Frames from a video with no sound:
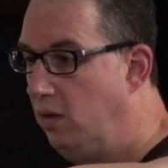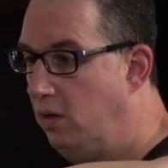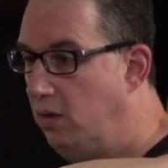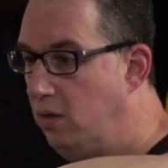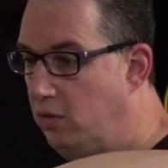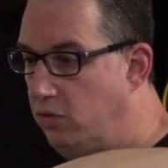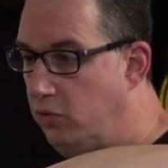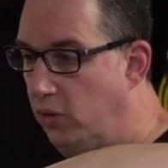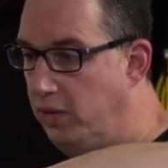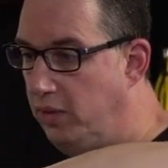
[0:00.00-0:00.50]

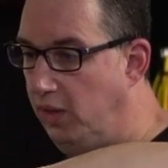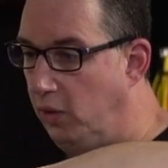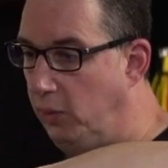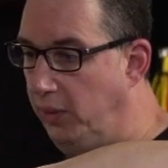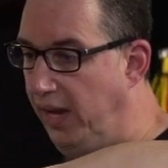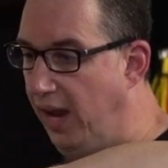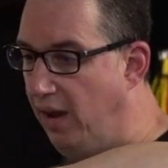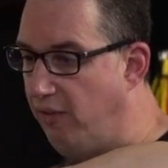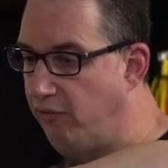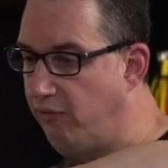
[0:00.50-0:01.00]
So I think we
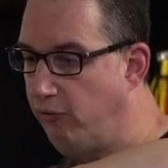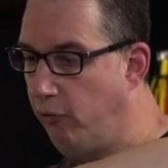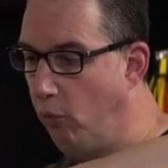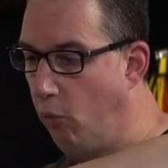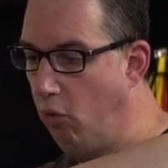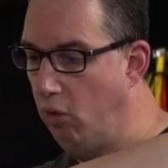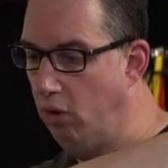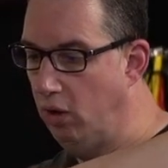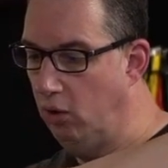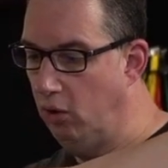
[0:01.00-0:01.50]
got
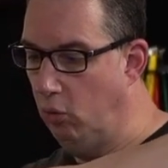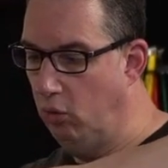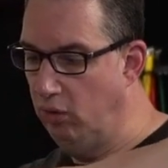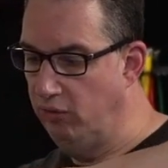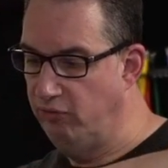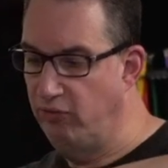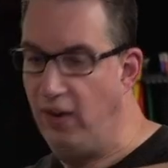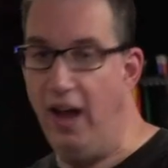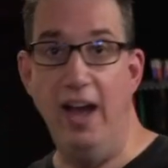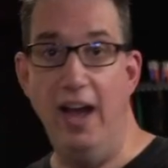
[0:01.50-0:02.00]
4 or
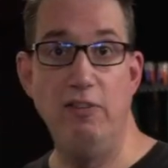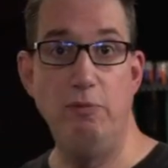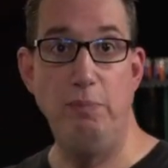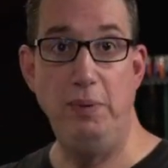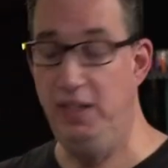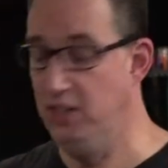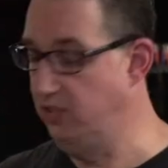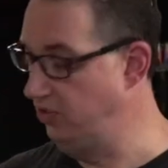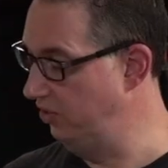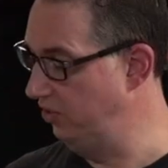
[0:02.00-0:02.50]
5
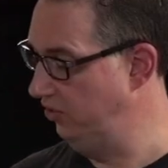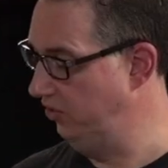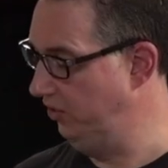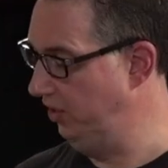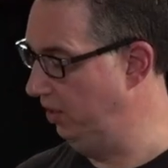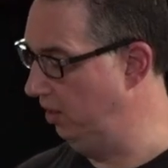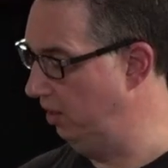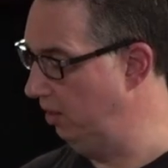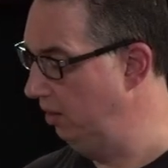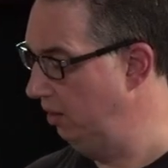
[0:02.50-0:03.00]
pieces
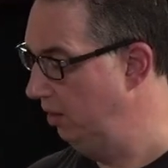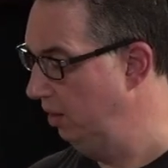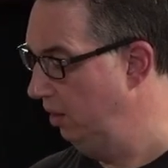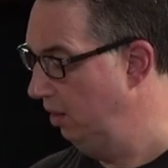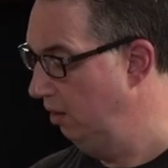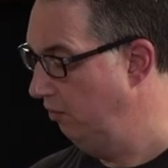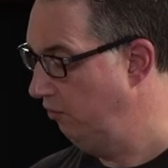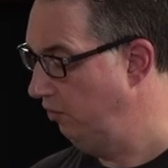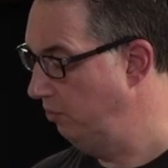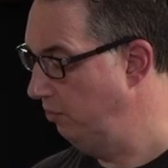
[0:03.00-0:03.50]
here
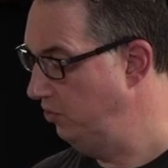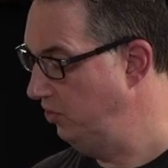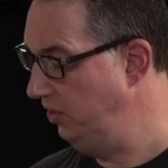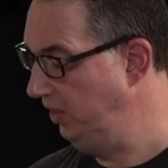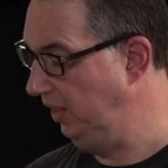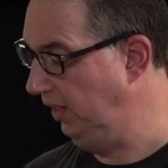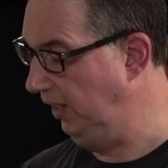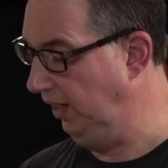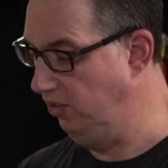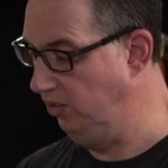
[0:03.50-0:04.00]
from
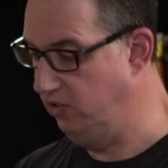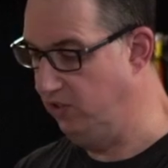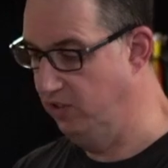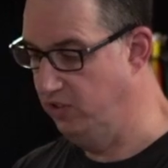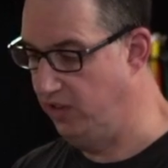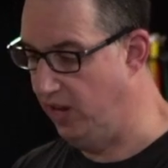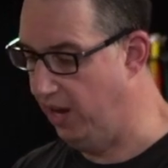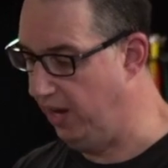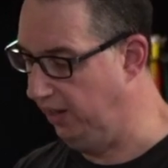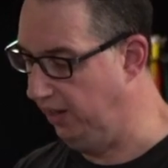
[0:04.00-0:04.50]
Z&H
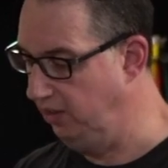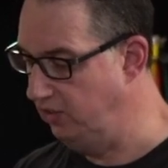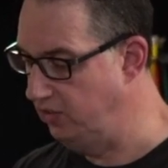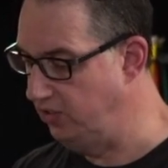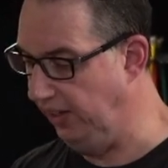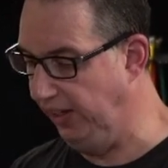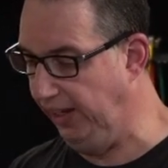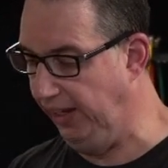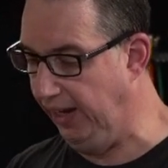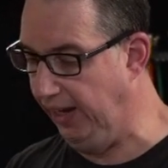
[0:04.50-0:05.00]

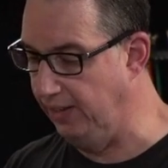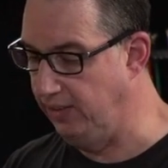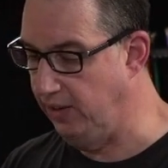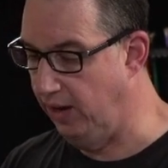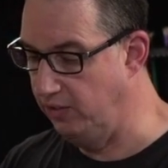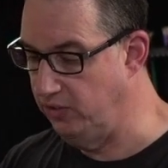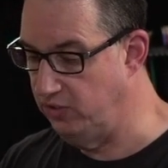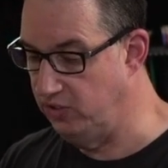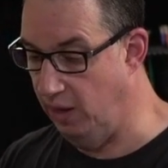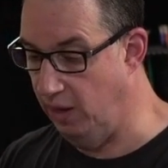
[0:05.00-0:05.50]
Designs, and
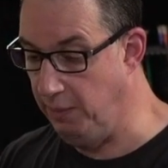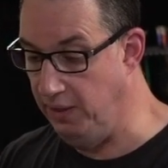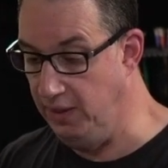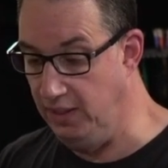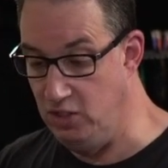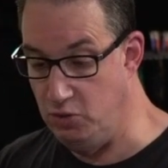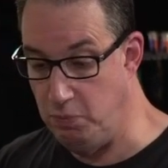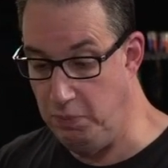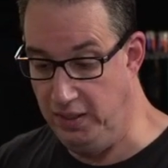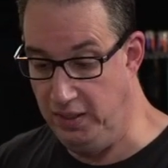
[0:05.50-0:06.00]
some of
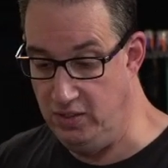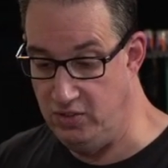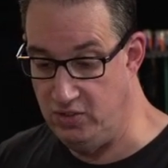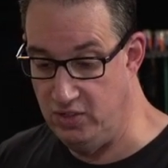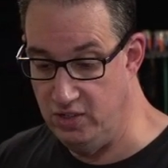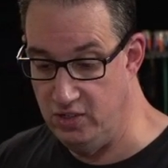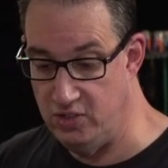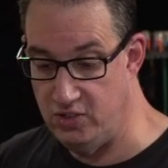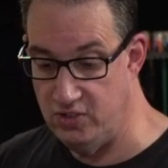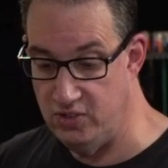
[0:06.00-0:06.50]
these
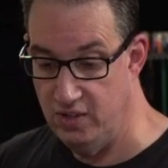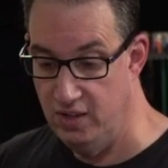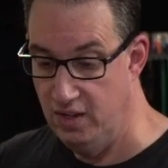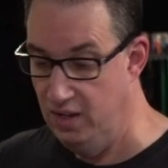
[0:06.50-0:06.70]
pieces